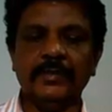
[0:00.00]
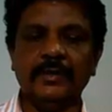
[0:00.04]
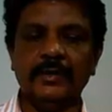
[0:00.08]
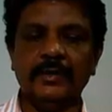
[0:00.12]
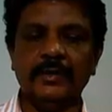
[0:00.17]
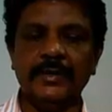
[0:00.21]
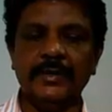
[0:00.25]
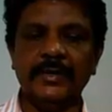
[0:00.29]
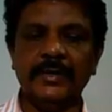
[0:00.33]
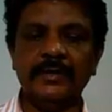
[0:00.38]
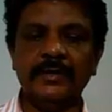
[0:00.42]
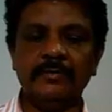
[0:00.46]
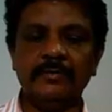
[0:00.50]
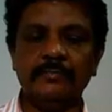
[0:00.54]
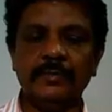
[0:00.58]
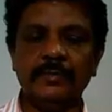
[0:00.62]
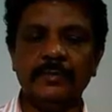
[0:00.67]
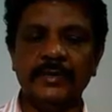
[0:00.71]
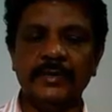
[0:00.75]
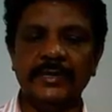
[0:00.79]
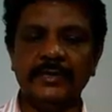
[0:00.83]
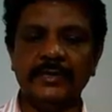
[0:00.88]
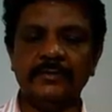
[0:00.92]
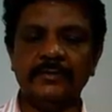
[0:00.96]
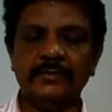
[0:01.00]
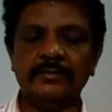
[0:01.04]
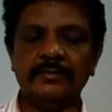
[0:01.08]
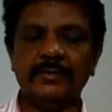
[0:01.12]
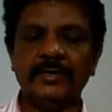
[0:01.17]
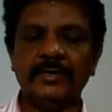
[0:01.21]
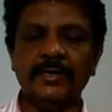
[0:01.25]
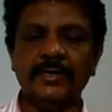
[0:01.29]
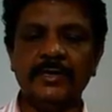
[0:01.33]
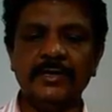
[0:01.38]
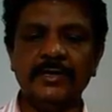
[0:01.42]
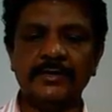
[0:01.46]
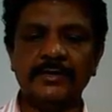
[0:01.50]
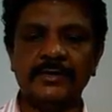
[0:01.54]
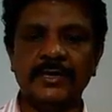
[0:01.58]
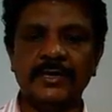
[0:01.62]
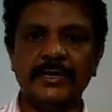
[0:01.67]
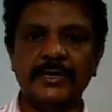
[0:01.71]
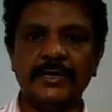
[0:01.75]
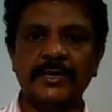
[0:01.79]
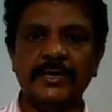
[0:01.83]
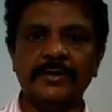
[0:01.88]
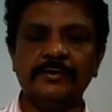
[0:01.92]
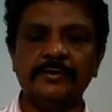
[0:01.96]
Hi, morning. Let us
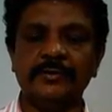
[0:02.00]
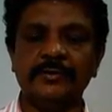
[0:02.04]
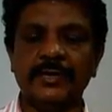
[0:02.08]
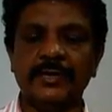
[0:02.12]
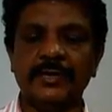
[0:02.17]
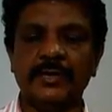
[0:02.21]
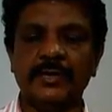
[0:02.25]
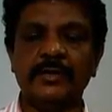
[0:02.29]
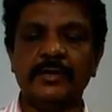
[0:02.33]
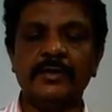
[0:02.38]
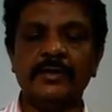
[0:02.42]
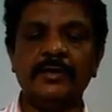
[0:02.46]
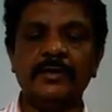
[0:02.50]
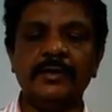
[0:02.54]
continue the